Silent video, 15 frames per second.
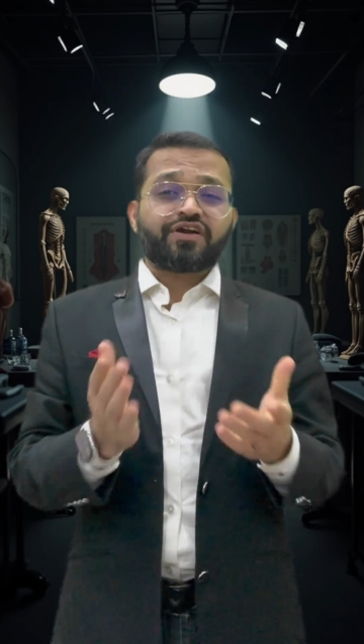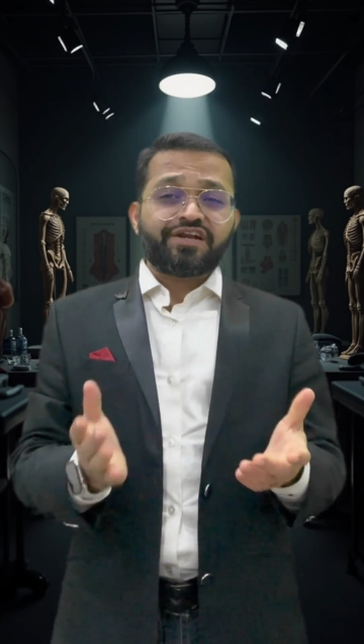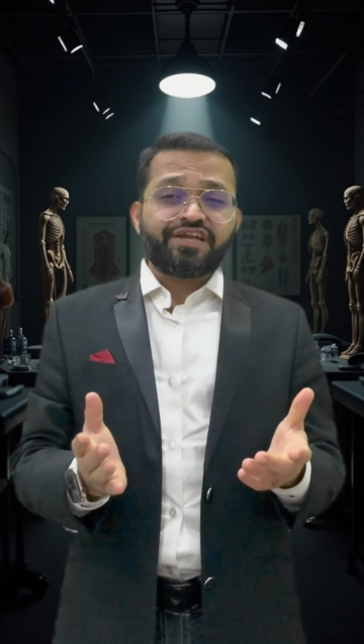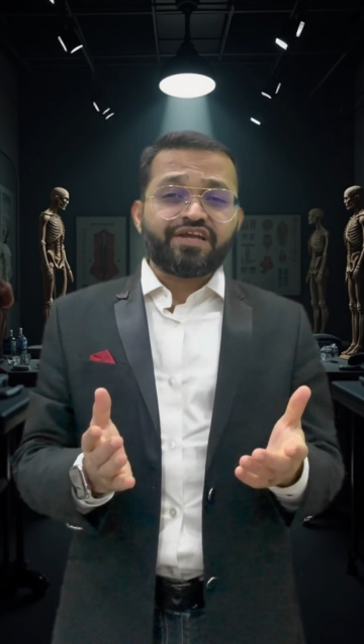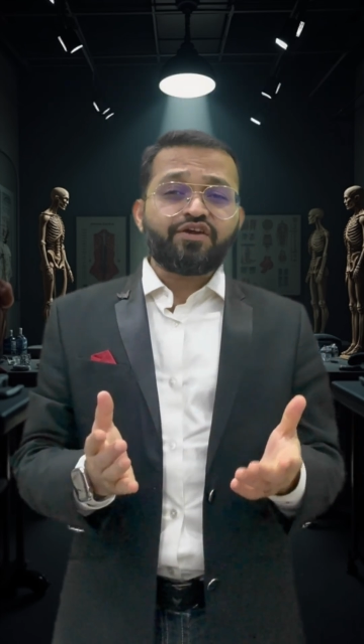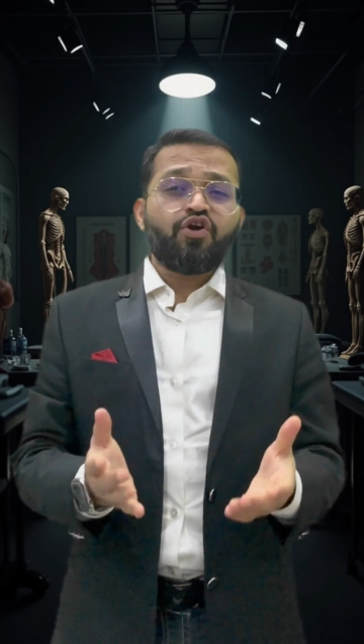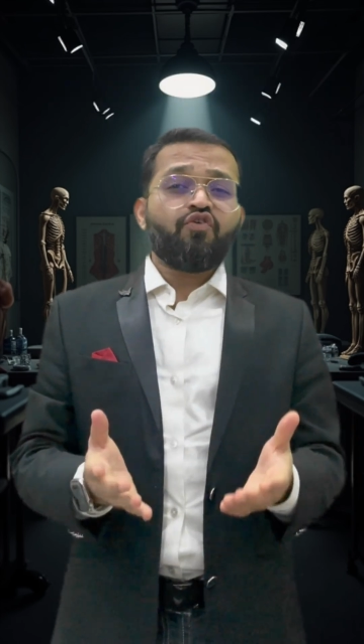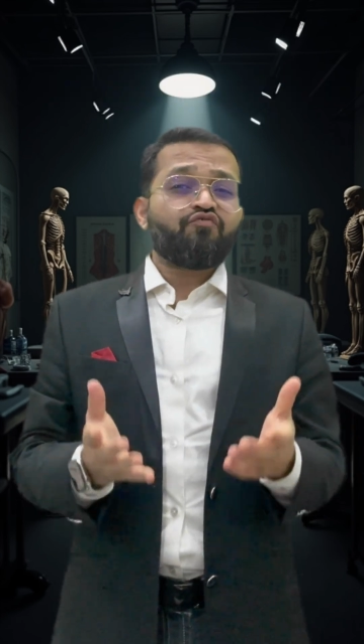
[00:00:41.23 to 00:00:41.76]

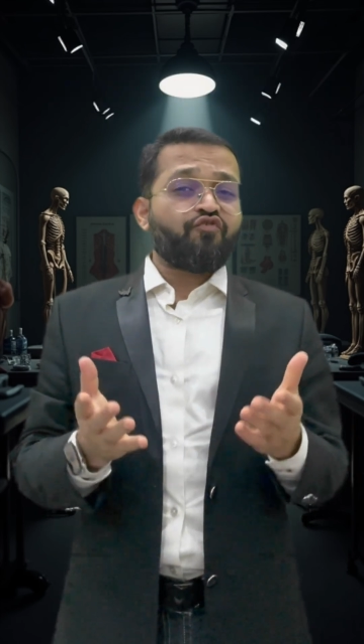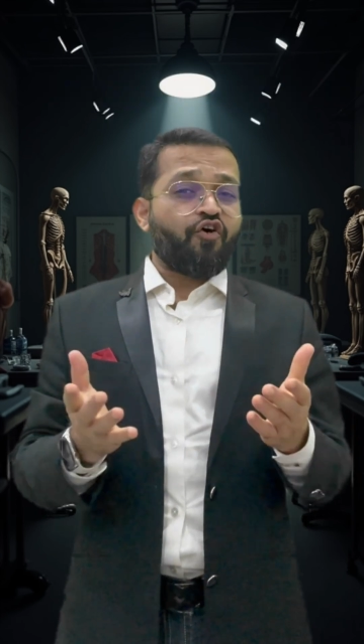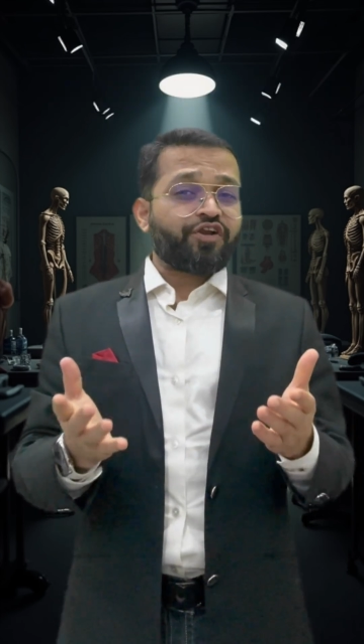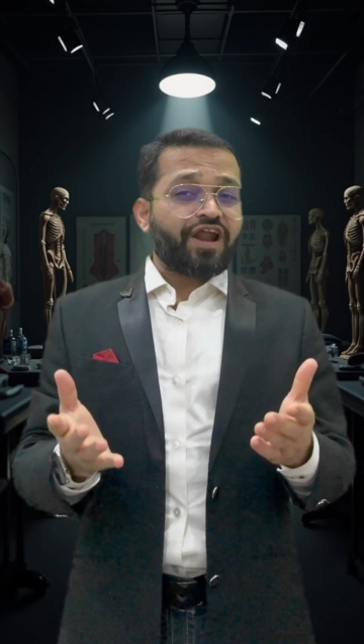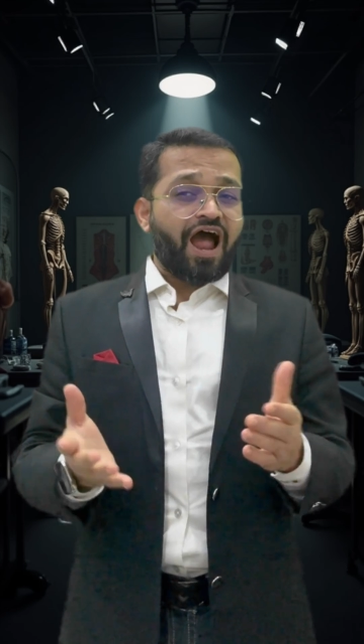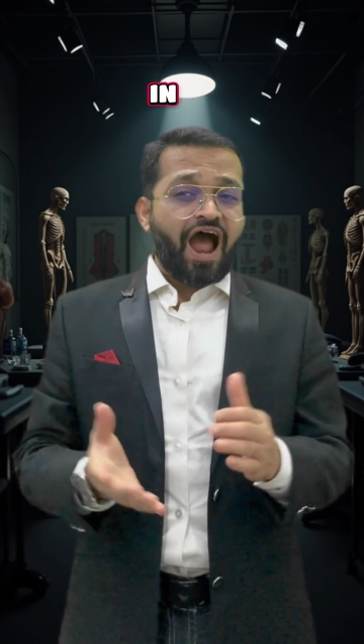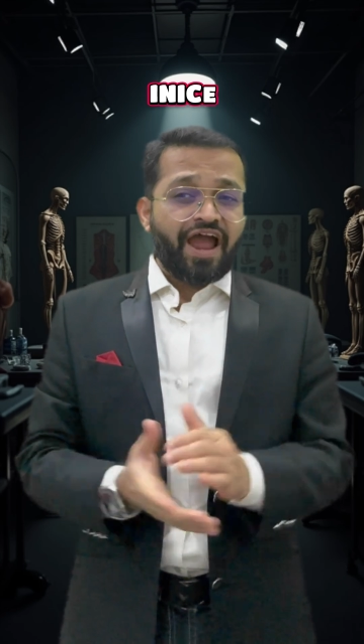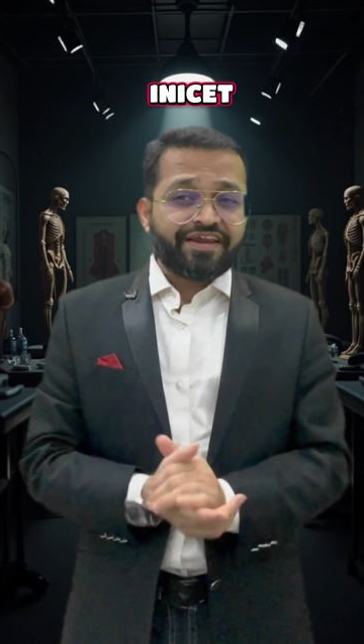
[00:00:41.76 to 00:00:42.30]
running
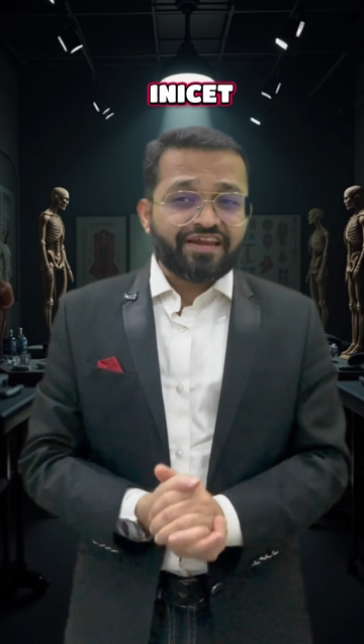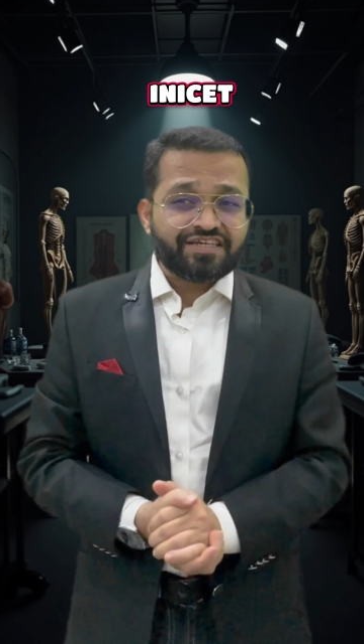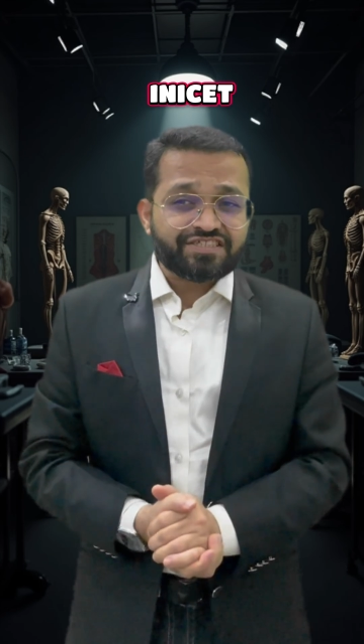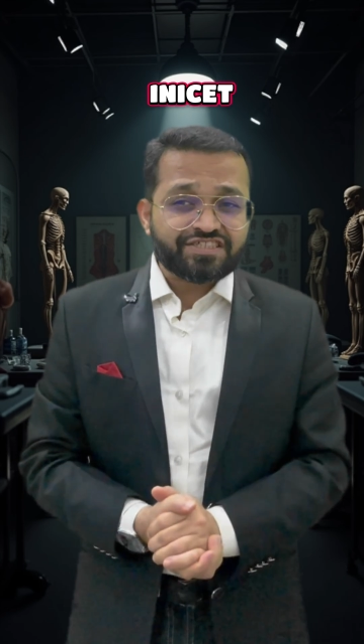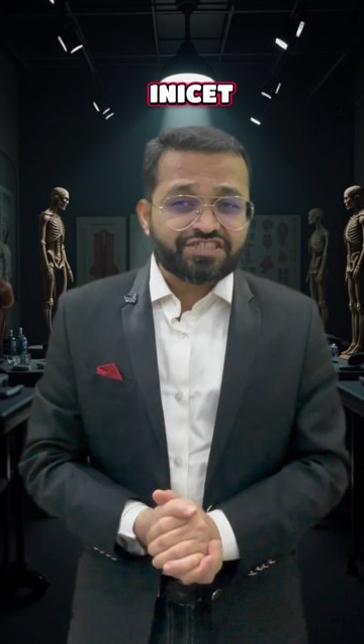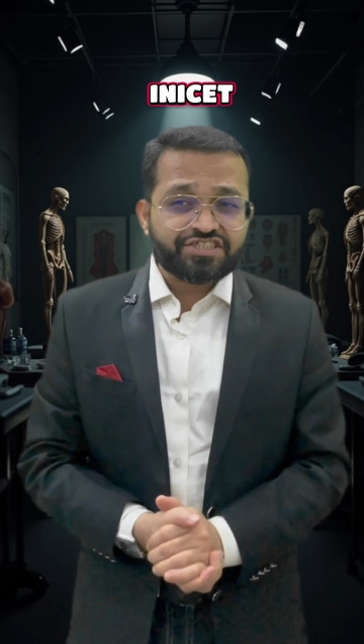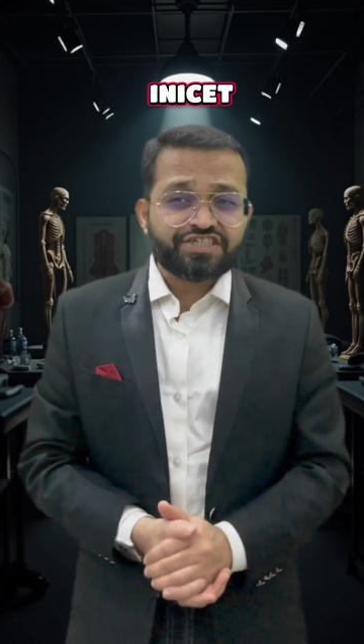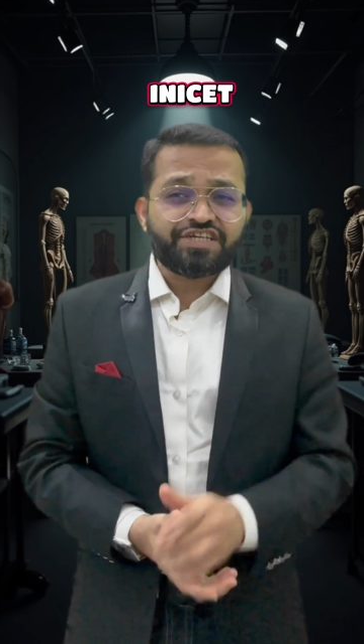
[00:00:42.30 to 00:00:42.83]
for
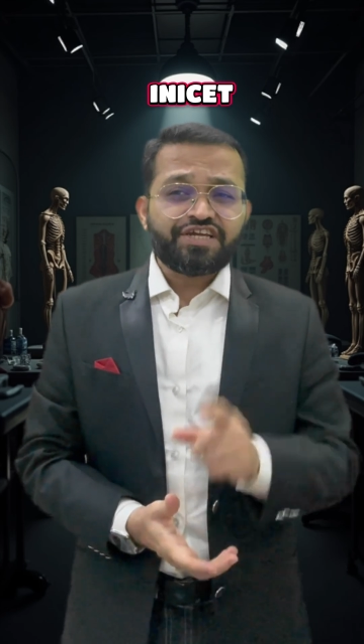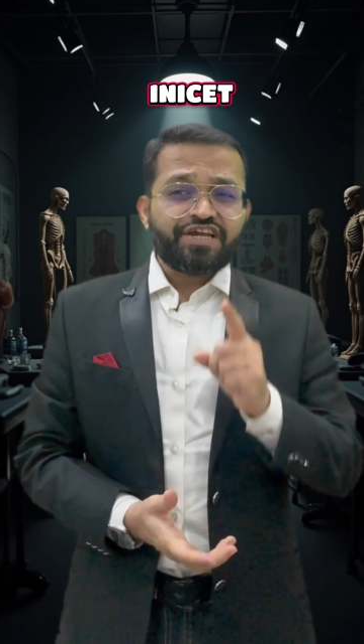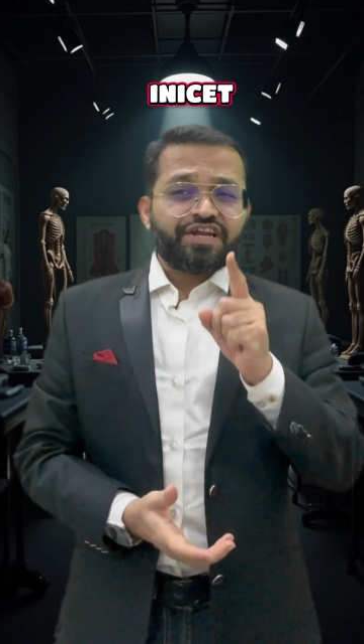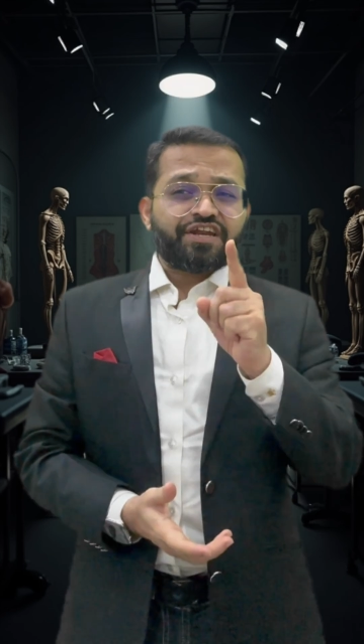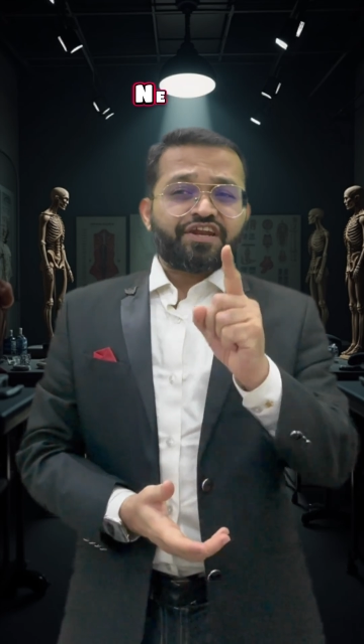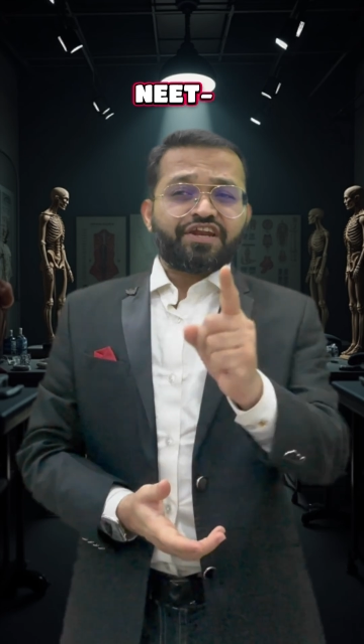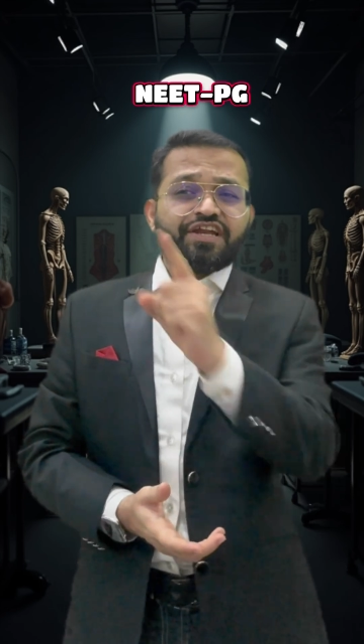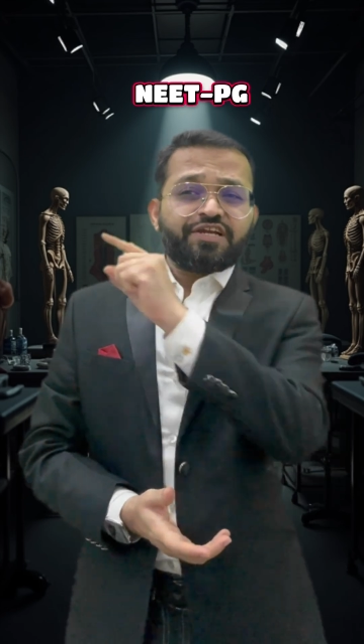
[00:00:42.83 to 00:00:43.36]
INICET,
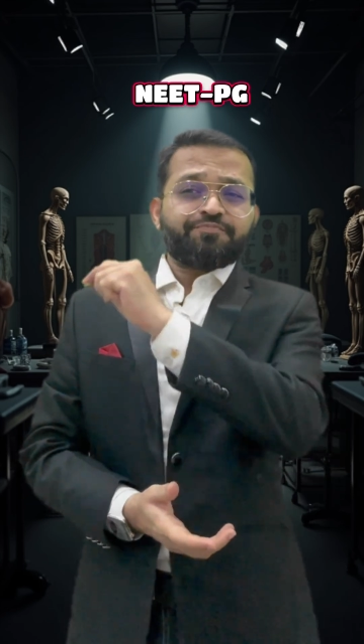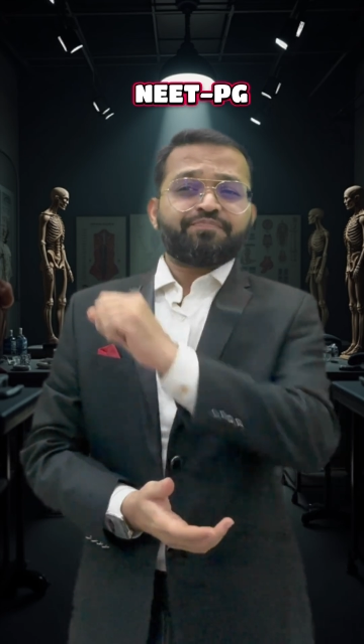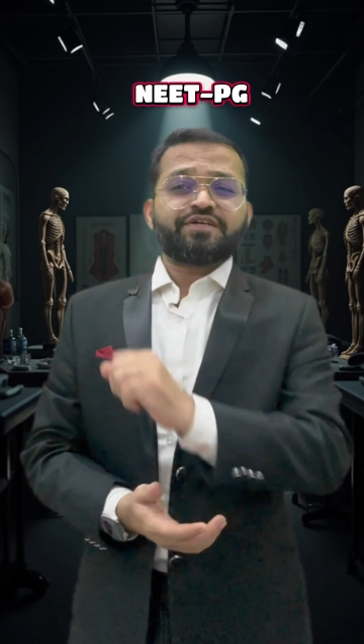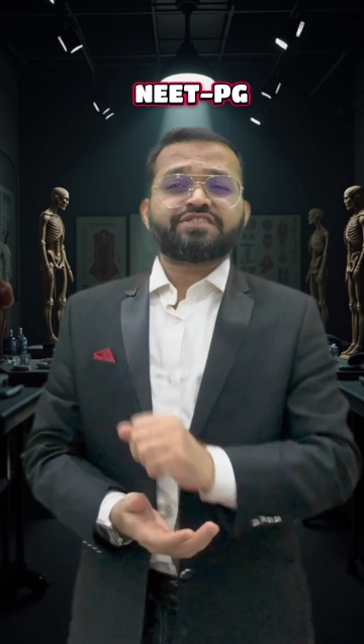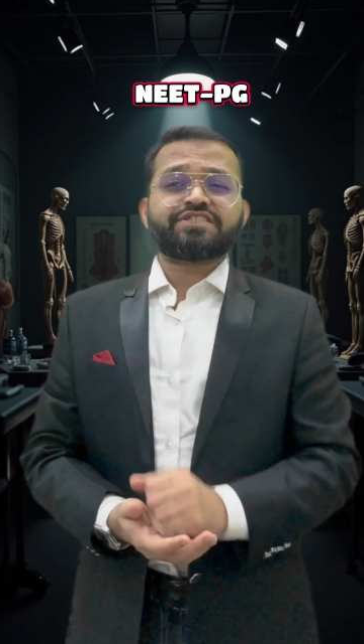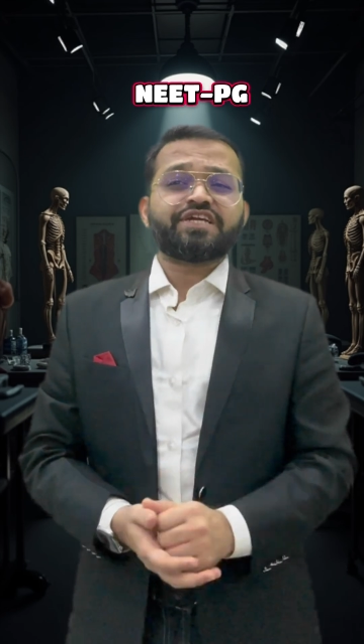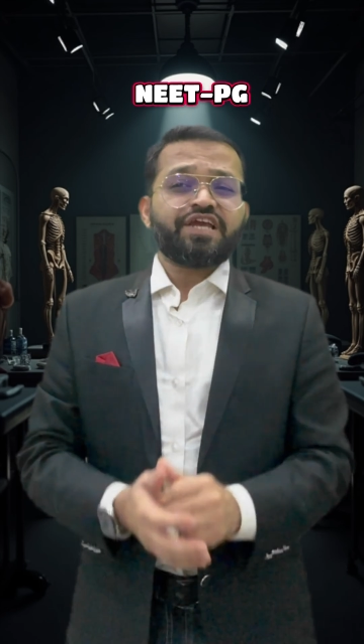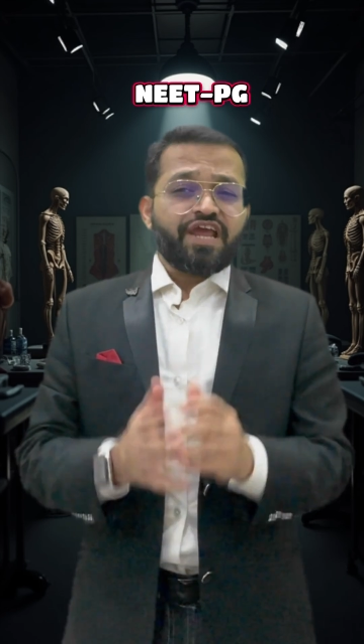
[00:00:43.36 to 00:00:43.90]

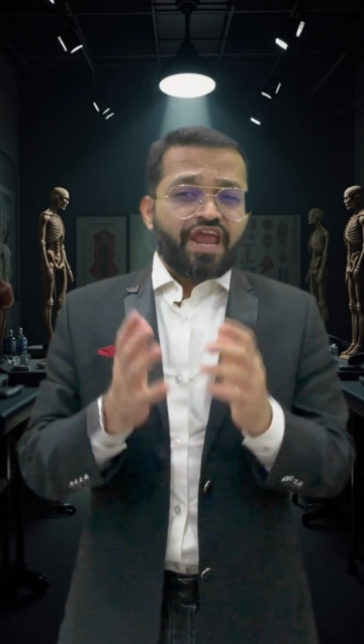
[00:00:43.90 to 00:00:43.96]
NEET